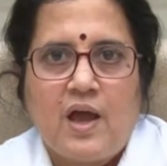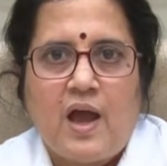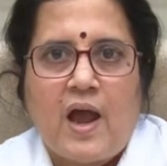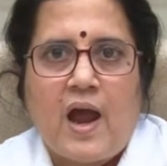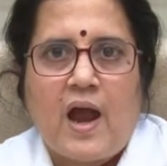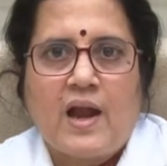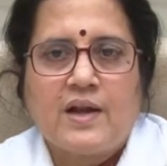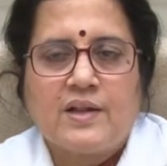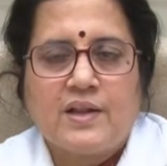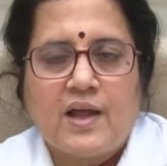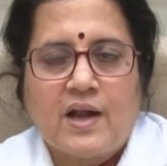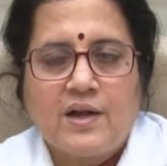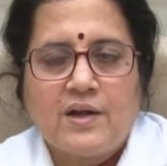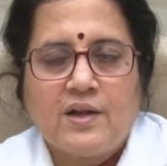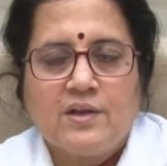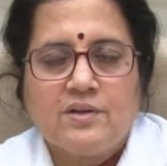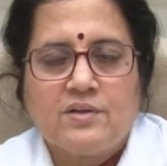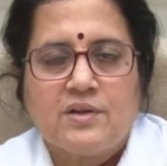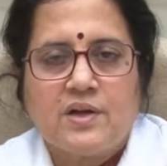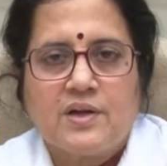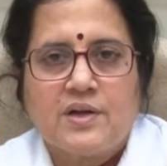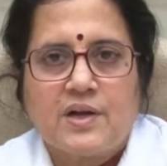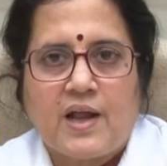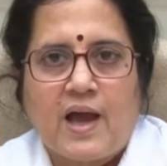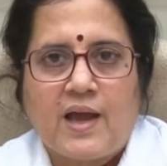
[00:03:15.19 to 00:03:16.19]
And that is
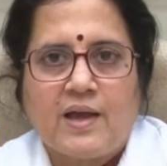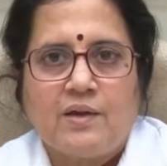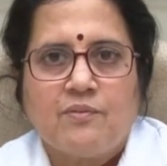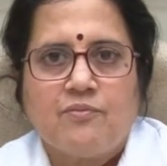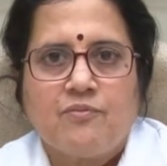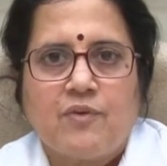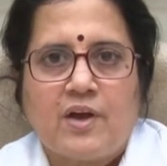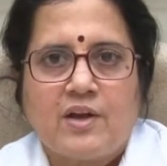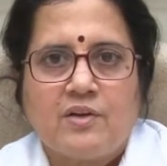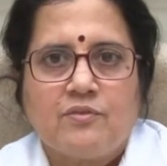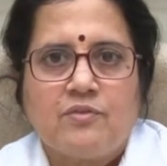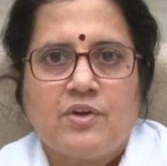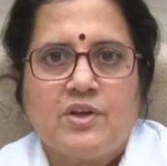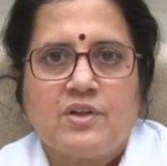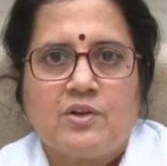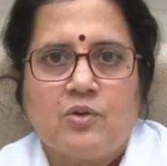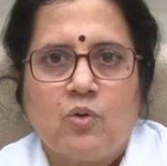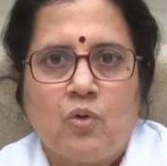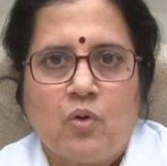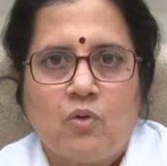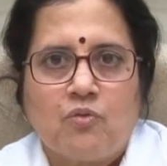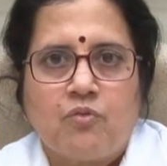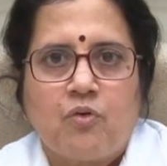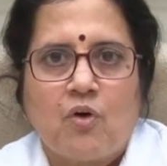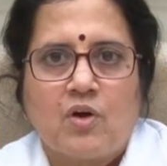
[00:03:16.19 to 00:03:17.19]
the time when we
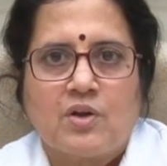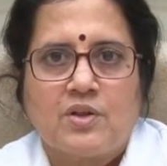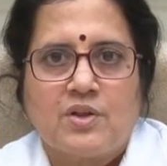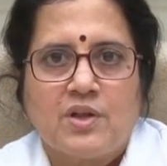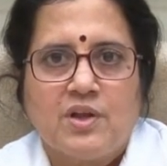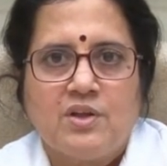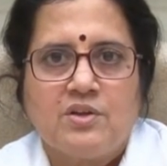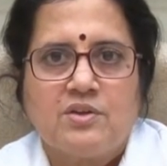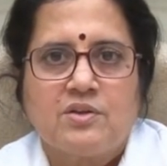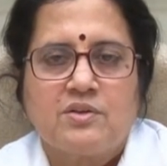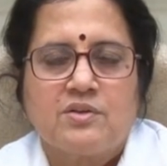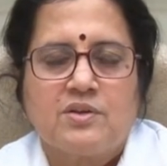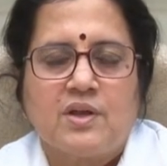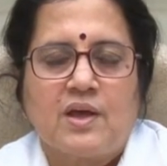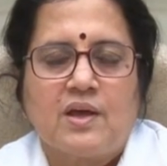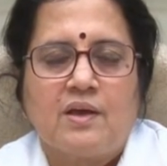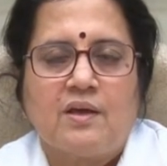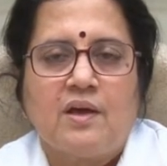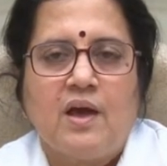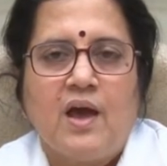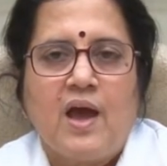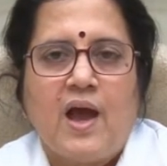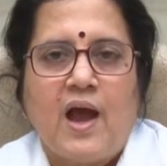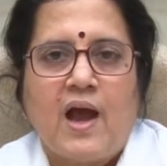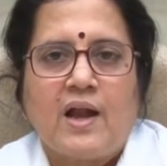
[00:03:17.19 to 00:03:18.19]
look for these things
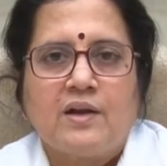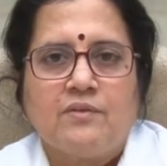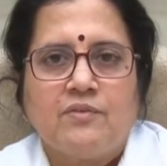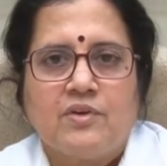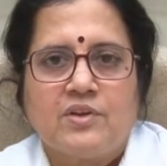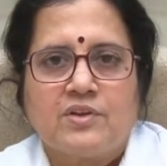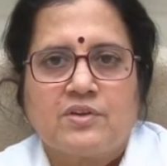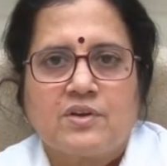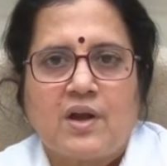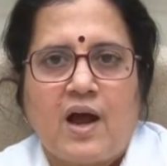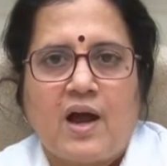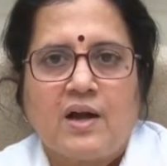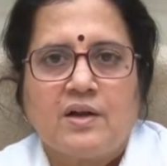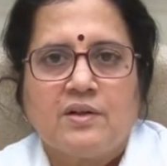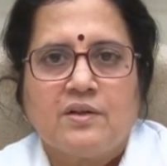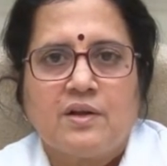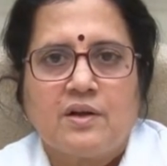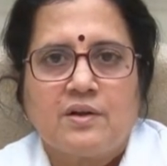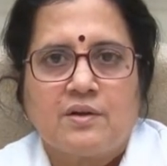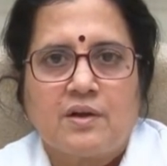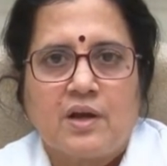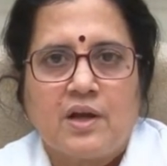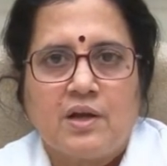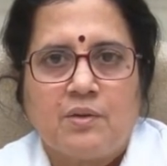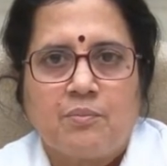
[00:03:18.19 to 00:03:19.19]
and we start the
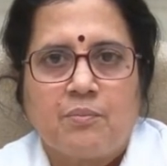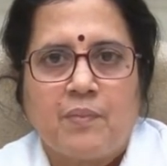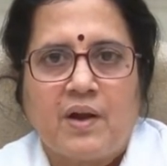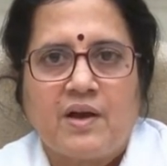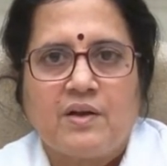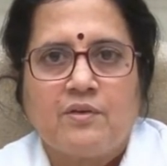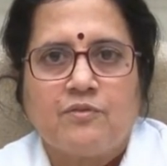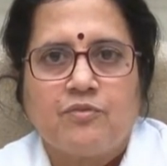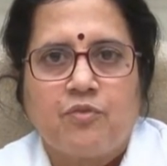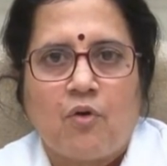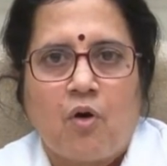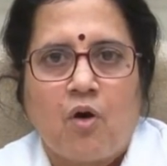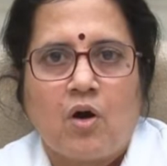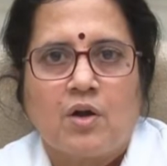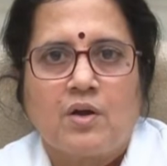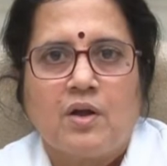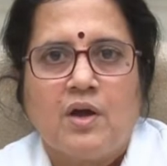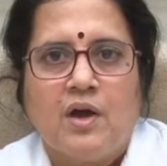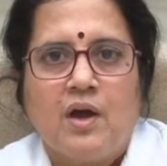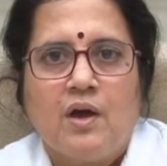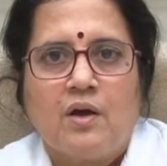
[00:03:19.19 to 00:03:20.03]
treatment for